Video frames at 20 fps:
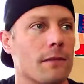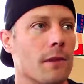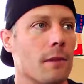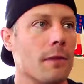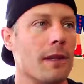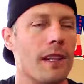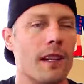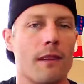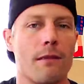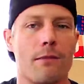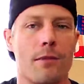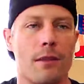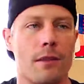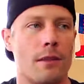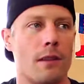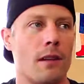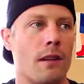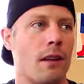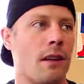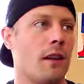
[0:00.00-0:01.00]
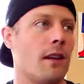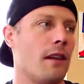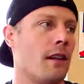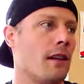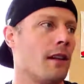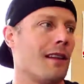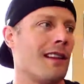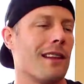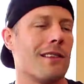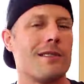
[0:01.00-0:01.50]
They'll be like,
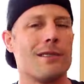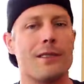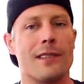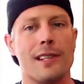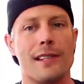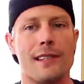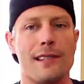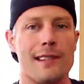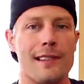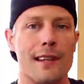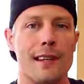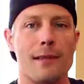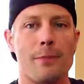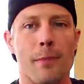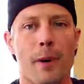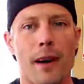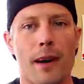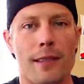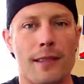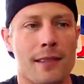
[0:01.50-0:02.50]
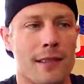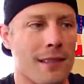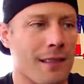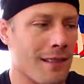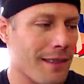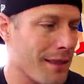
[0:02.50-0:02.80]
that was only $6.